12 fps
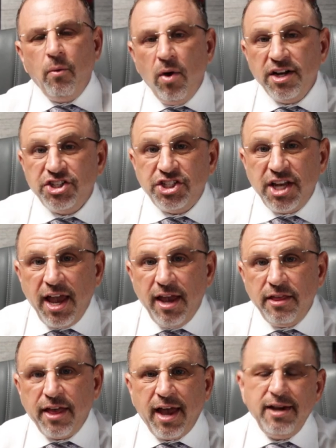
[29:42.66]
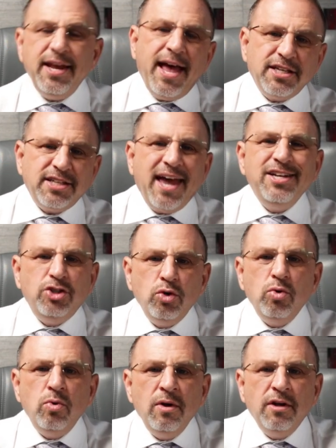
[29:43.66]
I want to say that yes, I
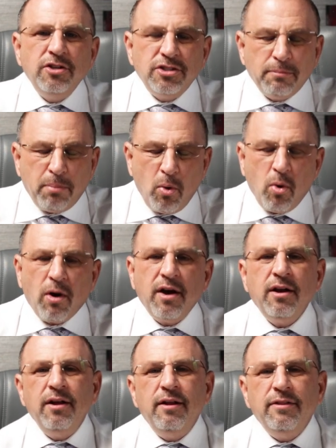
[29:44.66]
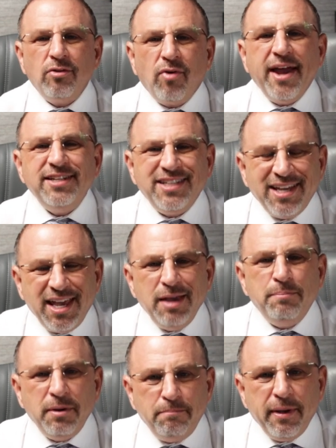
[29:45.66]
do support the right to
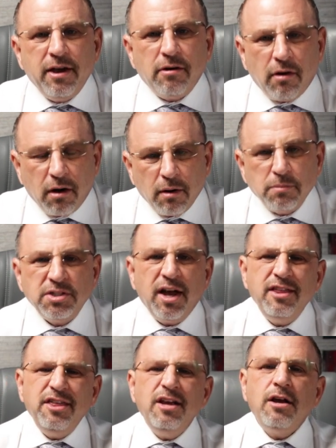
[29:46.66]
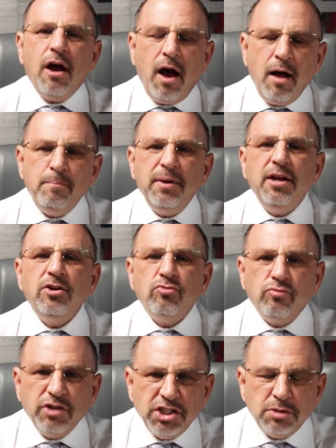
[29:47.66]
keep and bear arms. I think competent,
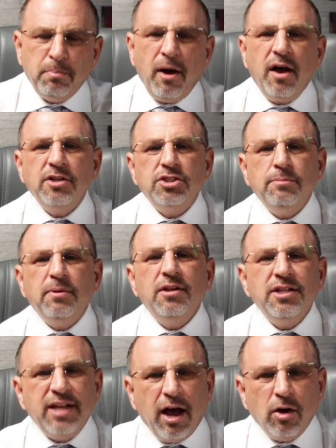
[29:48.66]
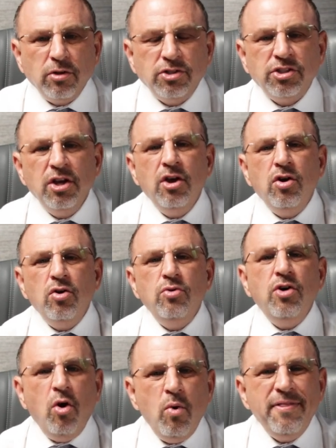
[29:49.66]
responsible adults who
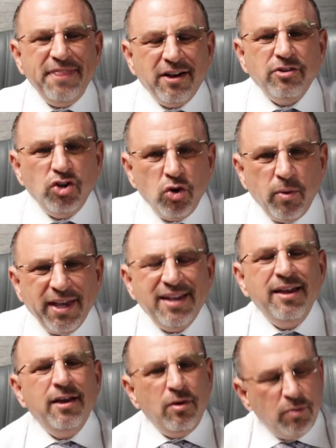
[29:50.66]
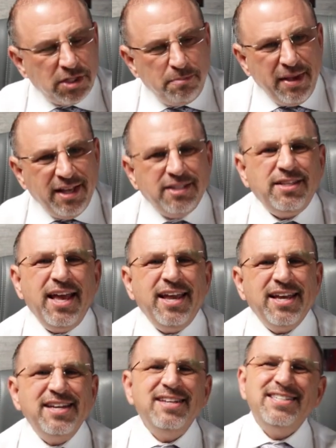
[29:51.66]
know what they're doing, which means they
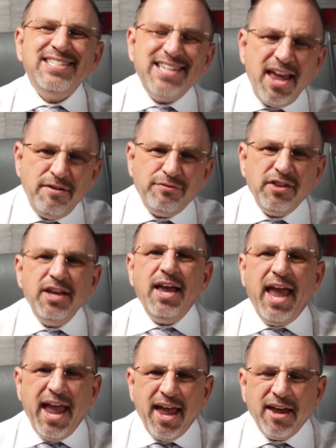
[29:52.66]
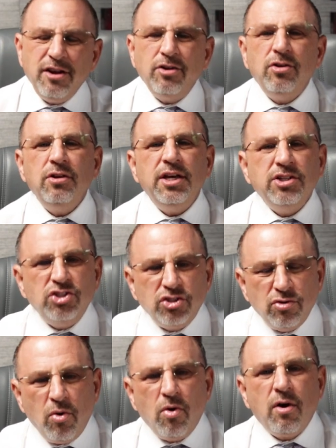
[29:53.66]
can safely handle and
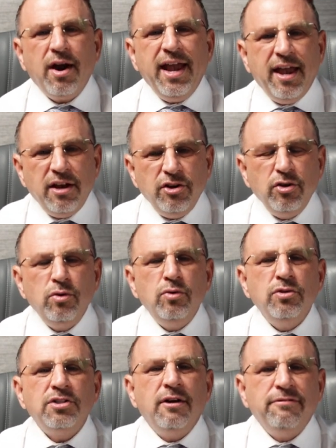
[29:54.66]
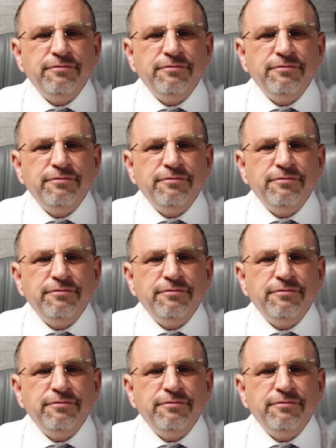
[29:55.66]
store and use a